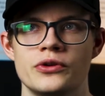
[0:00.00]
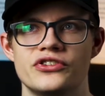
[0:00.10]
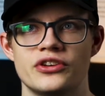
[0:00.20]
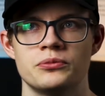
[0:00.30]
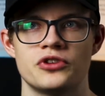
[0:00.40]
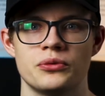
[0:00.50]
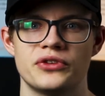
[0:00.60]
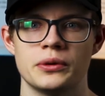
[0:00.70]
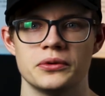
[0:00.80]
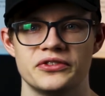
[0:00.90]
and sometimes
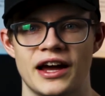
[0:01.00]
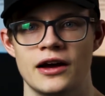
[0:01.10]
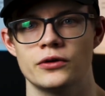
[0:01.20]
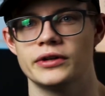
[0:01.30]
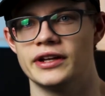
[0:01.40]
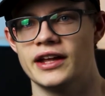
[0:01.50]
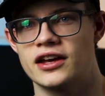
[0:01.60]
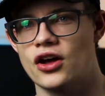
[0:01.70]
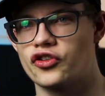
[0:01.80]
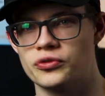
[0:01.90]
they were down and their
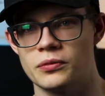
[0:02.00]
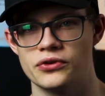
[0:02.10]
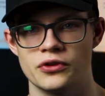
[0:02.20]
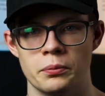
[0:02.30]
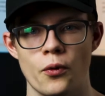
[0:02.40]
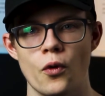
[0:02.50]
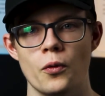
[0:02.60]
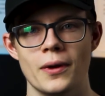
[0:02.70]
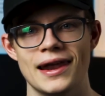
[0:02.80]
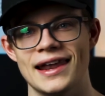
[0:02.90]
customer
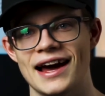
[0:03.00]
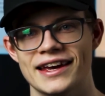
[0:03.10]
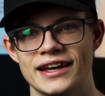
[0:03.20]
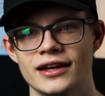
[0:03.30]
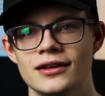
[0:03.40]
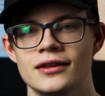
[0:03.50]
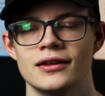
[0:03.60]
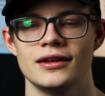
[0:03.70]
support were lacking